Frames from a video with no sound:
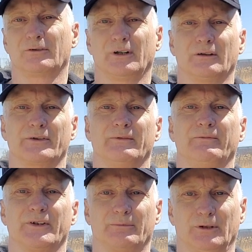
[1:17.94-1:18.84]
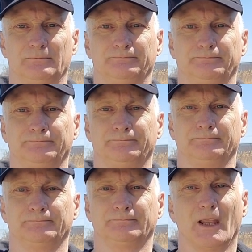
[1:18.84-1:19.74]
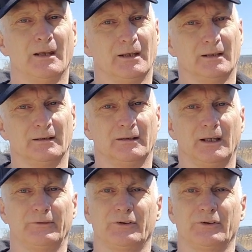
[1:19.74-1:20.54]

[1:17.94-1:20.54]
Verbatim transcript: trailer's invisible. Heavy